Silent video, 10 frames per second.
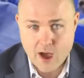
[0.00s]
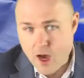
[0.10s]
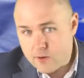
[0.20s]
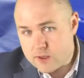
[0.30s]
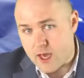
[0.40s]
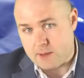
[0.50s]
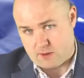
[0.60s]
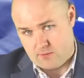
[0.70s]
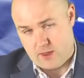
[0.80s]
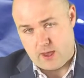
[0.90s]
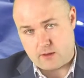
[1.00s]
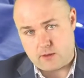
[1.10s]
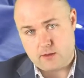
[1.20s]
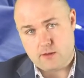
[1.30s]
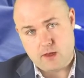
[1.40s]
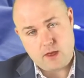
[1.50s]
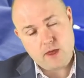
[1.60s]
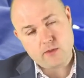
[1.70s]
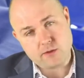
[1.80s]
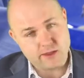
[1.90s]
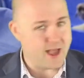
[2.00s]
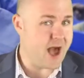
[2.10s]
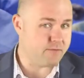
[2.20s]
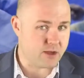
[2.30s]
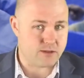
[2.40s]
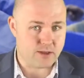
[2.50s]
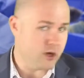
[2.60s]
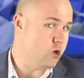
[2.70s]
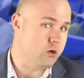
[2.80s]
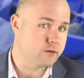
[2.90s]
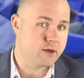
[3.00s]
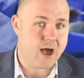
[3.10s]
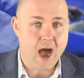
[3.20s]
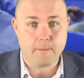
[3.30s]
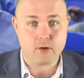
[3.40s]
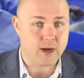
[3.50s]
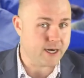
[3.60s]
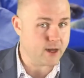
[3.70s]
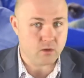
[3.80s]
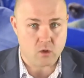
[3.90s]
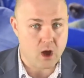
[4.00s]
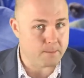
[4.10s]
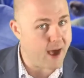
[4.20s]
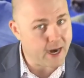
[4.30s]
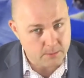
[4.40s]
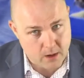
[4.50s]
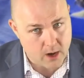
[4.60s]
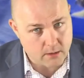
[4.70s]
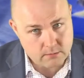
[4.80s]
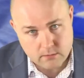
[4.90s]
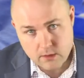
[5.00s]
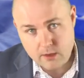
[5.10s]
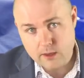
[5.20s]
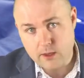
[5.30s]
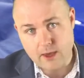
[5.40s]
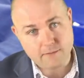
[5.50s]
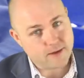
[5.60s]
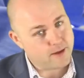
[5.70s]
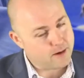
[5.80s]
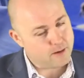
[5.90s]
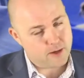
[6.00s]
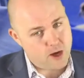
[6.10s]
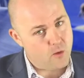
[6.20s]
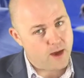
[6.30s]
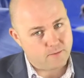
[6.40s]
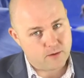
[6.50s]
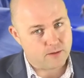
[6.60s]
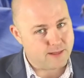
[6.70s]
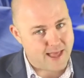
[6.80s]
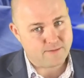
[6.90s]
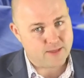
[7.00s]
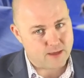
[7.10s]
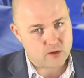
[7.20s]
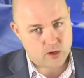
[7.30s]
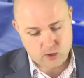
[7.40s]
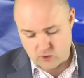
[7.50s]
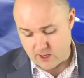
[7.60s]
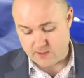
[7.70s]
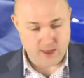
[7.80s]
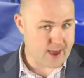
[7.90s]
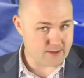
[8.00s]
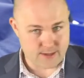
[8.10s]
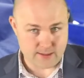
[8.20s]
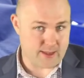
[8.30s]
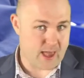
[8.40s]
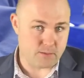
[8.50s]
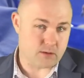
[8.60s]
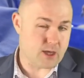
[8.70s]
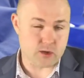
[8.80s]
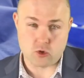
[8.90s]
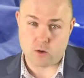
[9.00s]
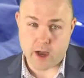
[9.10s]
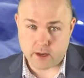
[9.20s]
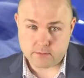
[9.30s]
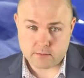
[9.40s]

Other types of things. There's the obvious, the old operating on the wrong body part. You have to you go in for left knee surgery and they accidentally amputate your right.